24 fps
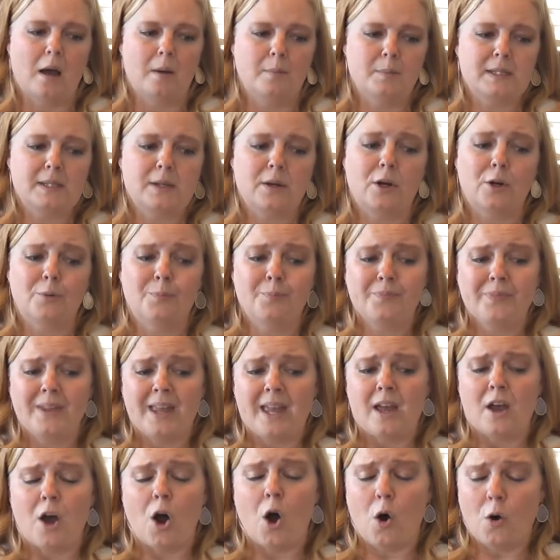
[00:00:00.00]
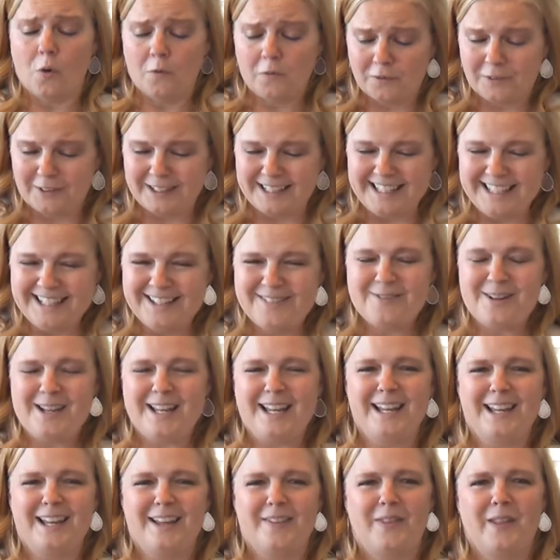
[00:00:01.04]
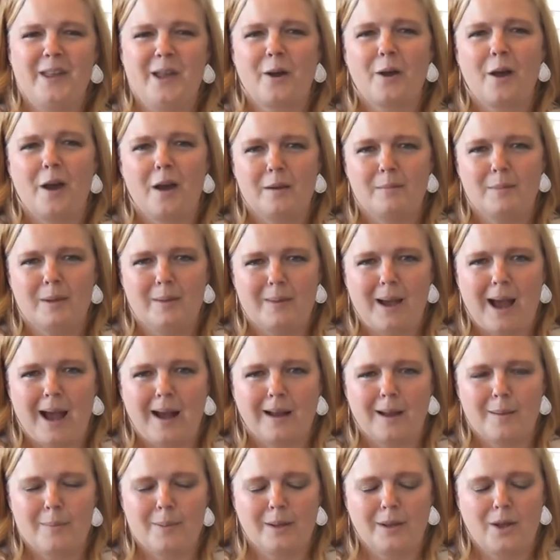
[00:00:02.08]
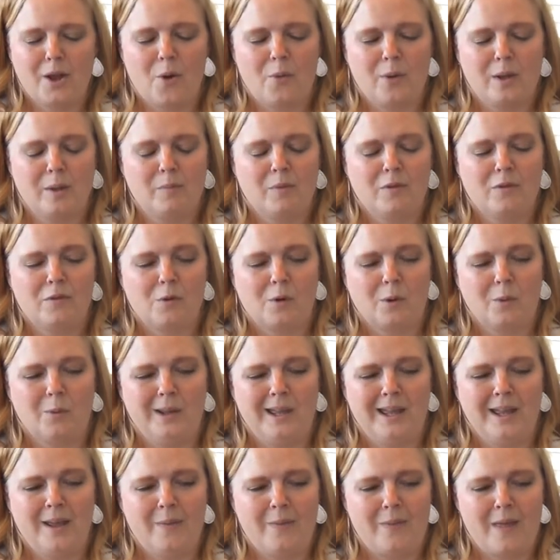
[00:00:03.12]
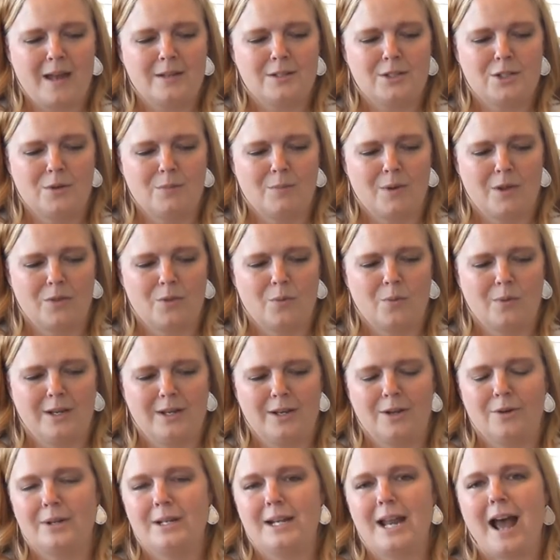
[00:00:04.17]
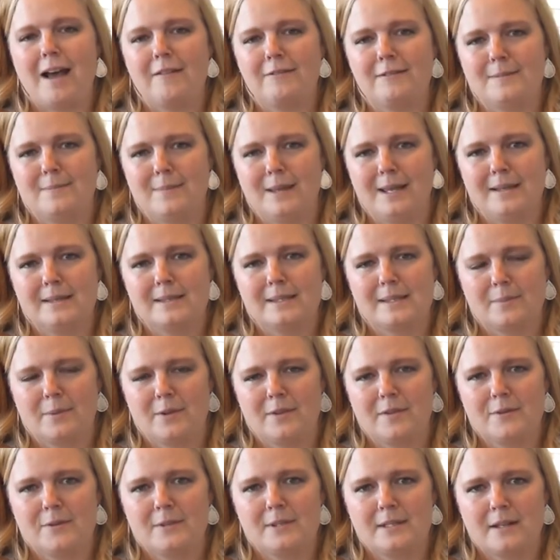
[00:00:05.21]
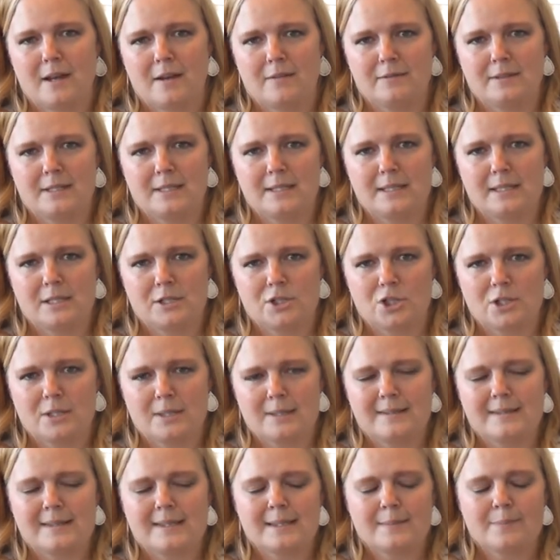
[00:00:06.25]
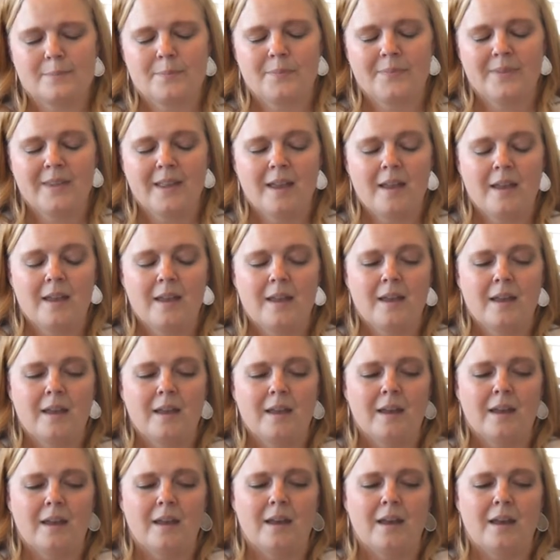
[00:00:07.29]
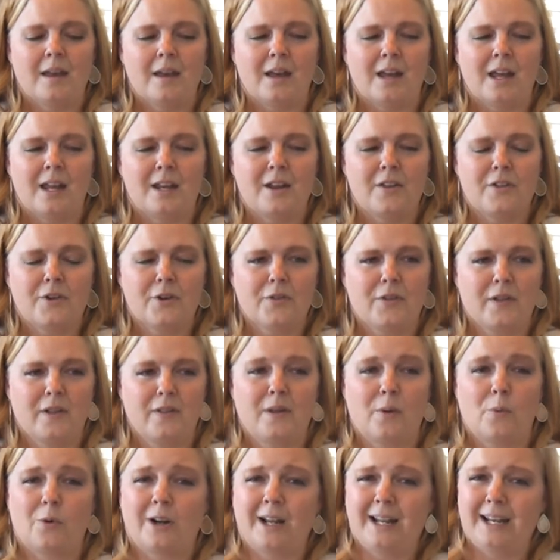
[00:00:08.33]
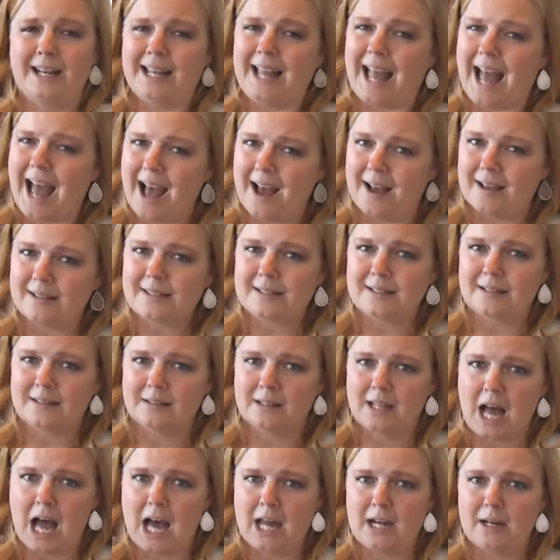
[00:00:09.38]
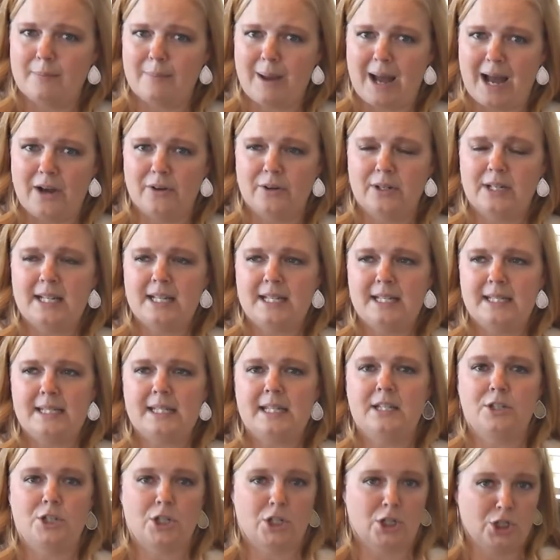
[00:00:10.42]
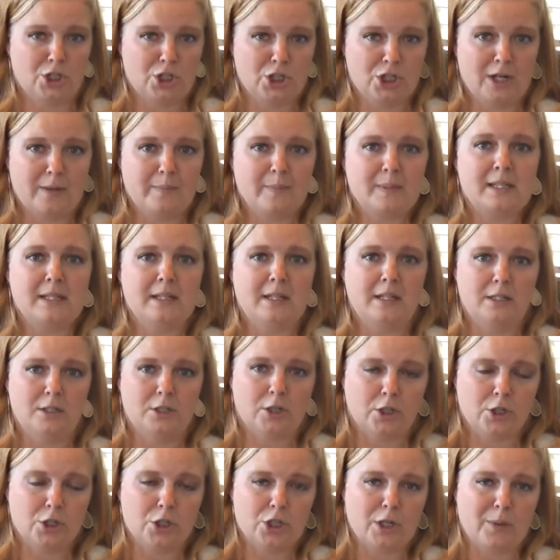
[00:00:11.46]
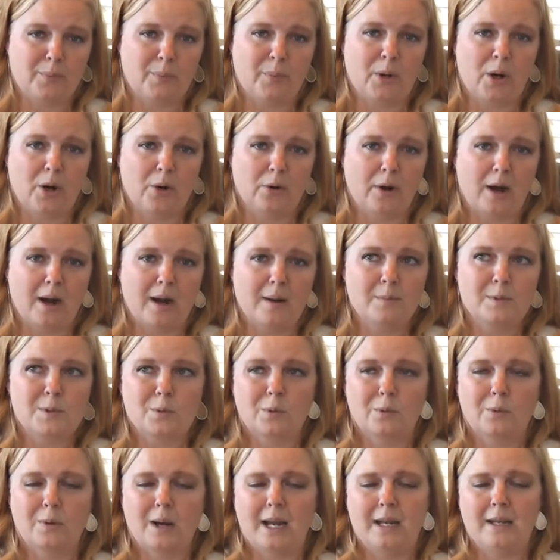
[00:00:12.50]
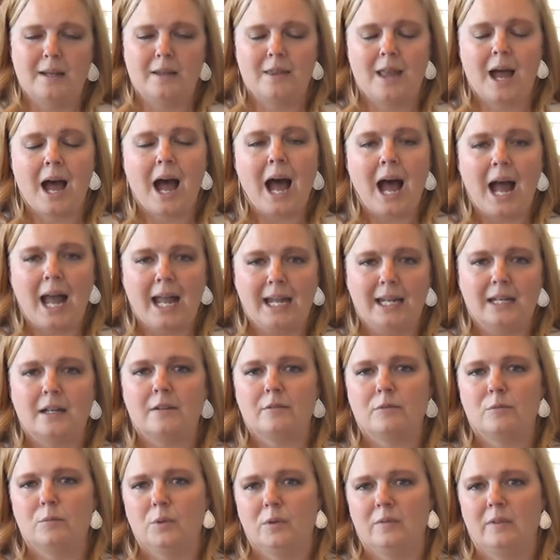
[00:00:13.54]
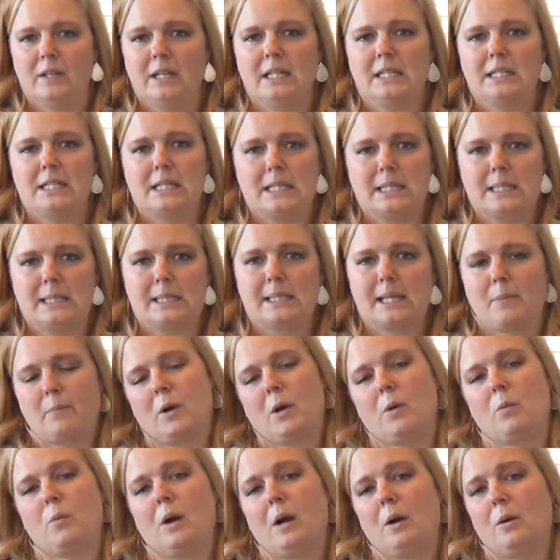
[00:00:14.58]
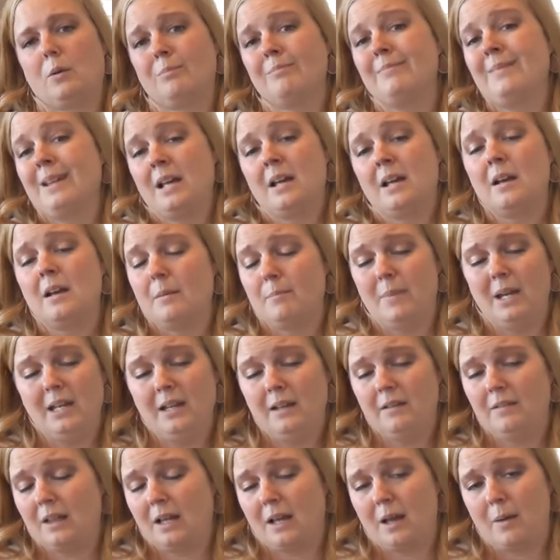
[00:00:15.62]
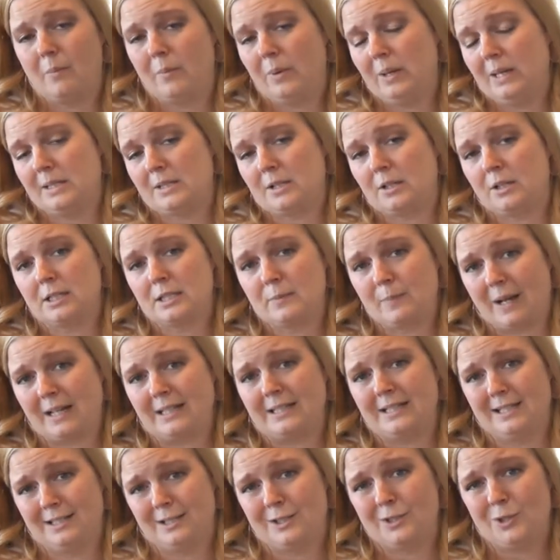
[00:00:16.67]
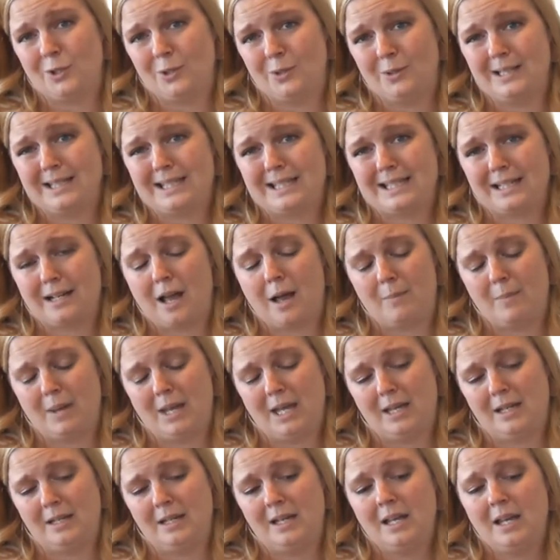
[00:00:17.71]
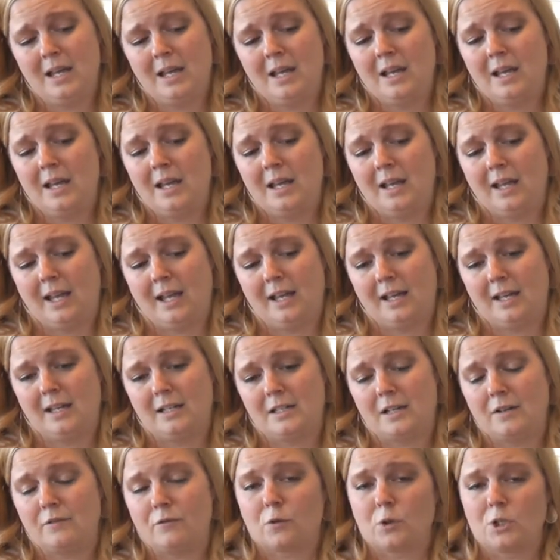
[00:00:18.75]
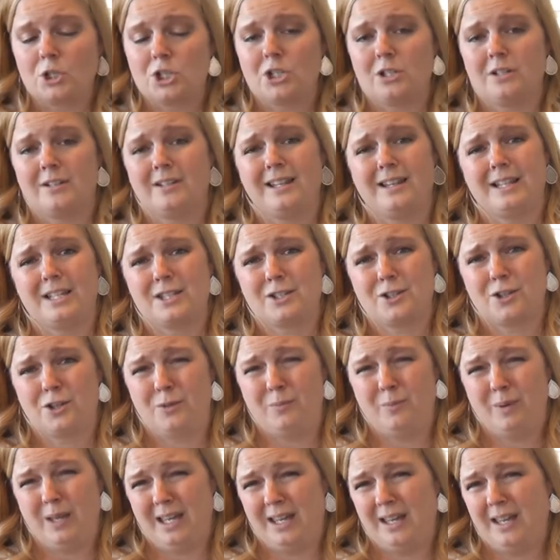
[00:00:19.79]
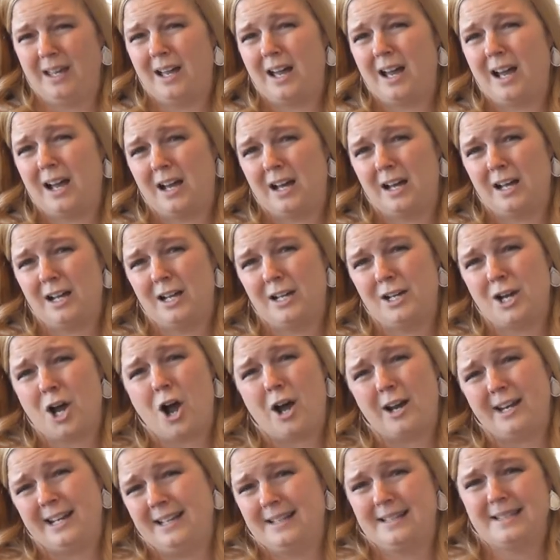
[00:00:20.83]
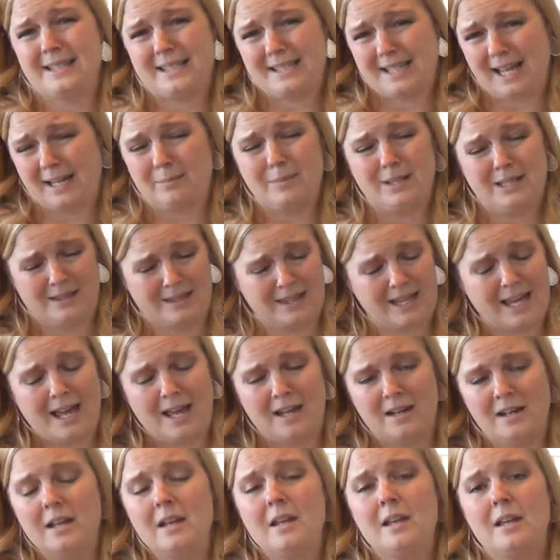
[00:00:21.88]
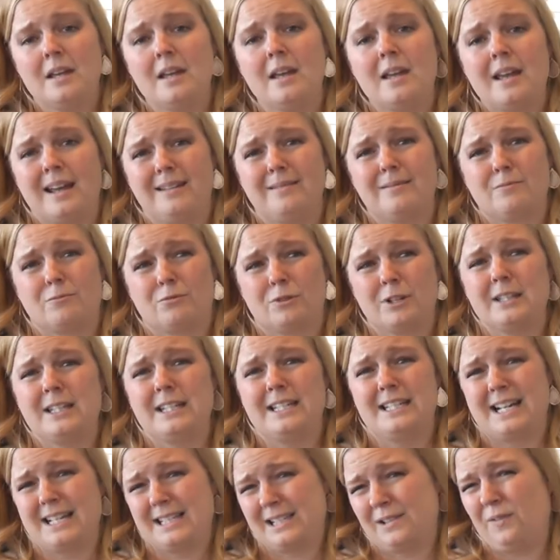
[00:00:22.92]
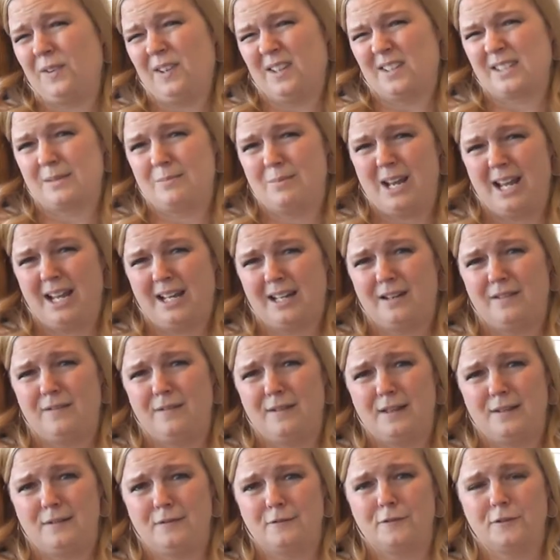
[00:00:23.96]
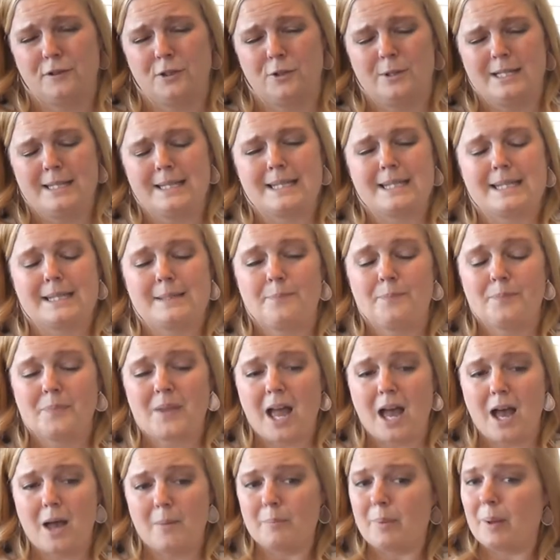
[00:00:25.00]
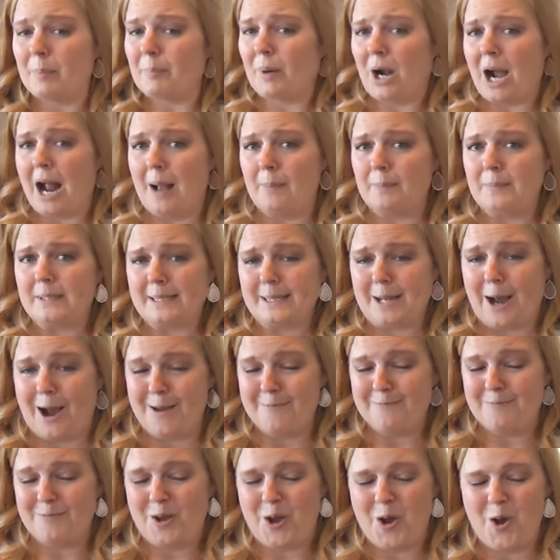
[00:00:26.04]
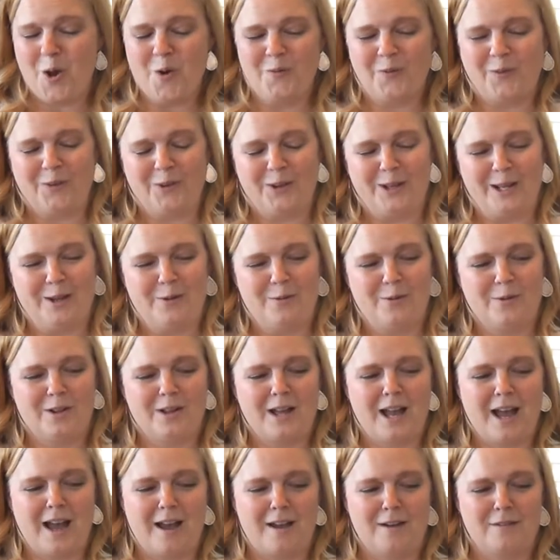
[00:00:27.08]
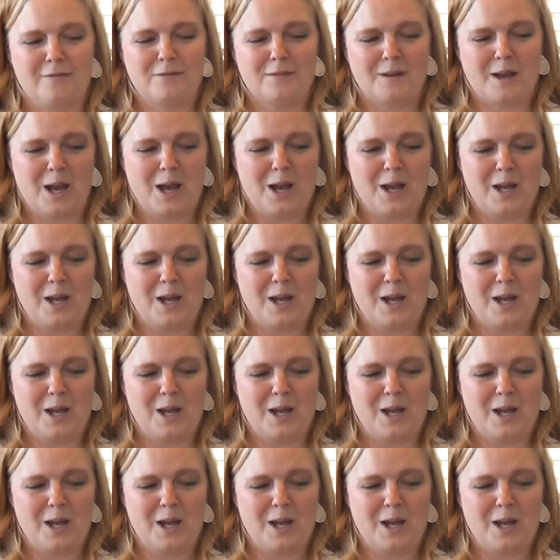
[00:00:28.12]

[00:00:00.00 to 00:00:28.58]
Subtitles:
So hopefully we can get the economy back up and going before we hit that 2-month window and have to make some of those tough decisions. Another thing that we're getting asked a lot about is internships and internship programs. We're right in the height of moving into the summer where many of the companies are expecting students to come in. And unfortunately, this could be an audience segment that really does feel some negative influence, but perhaps not. Hopefully we'll have